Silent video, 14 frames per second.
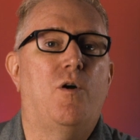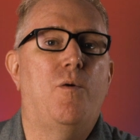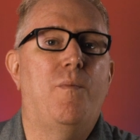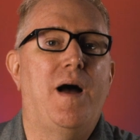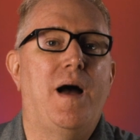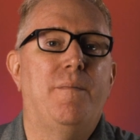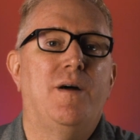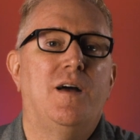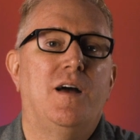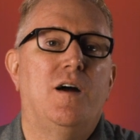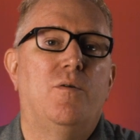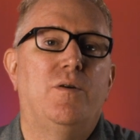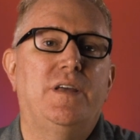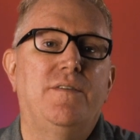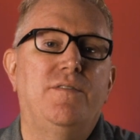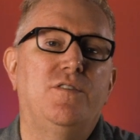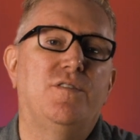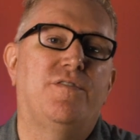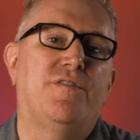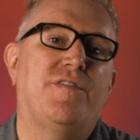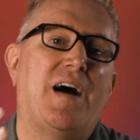roadmap. We give you
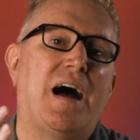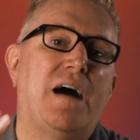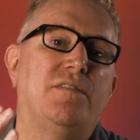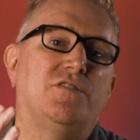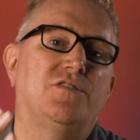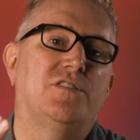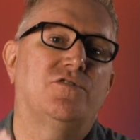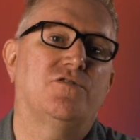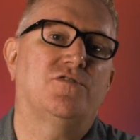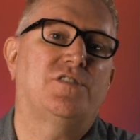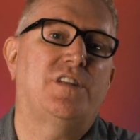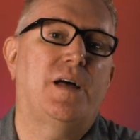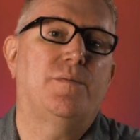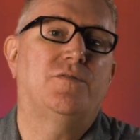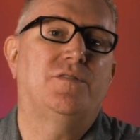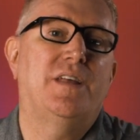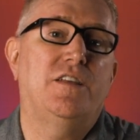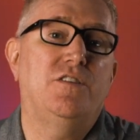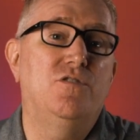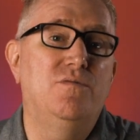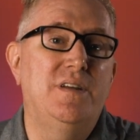the five essential steps
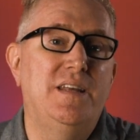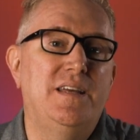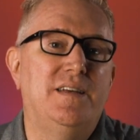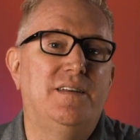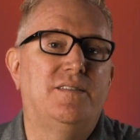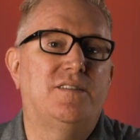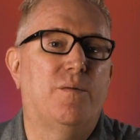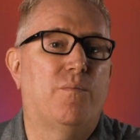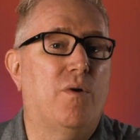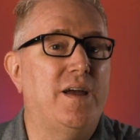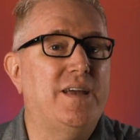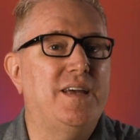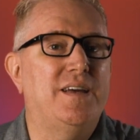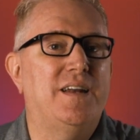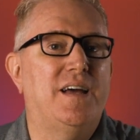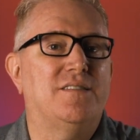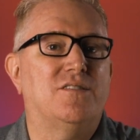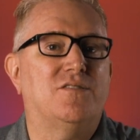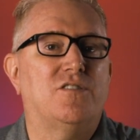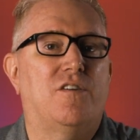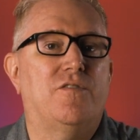that you need to break in as
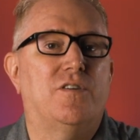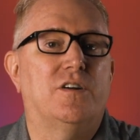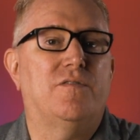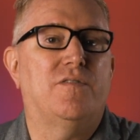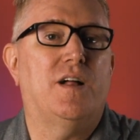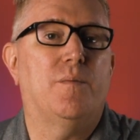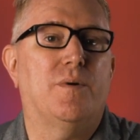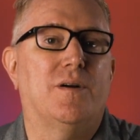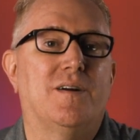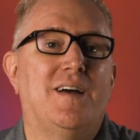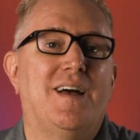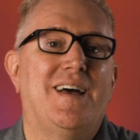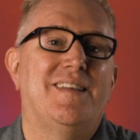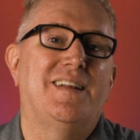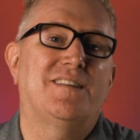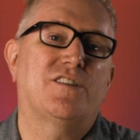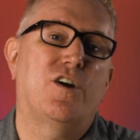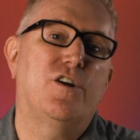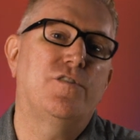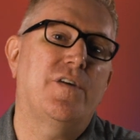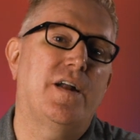a software developer. That's
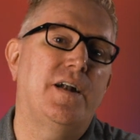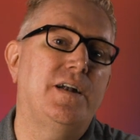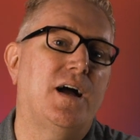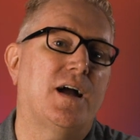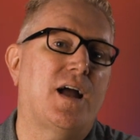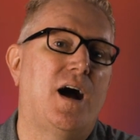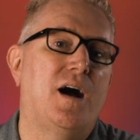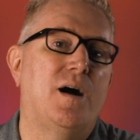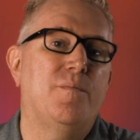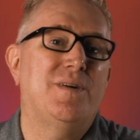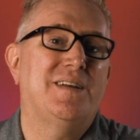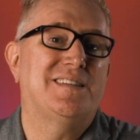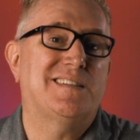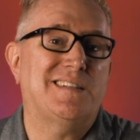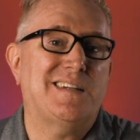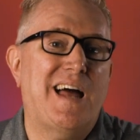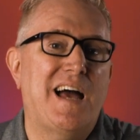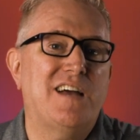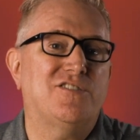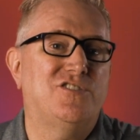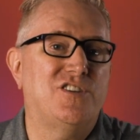coder foundry dot com
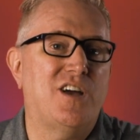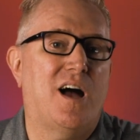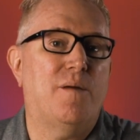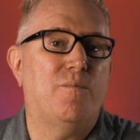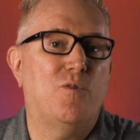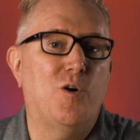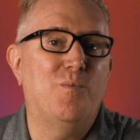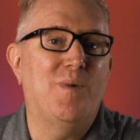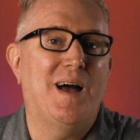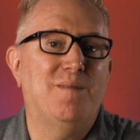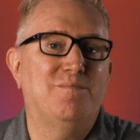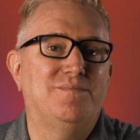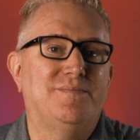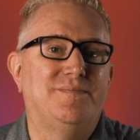slash job roadmap.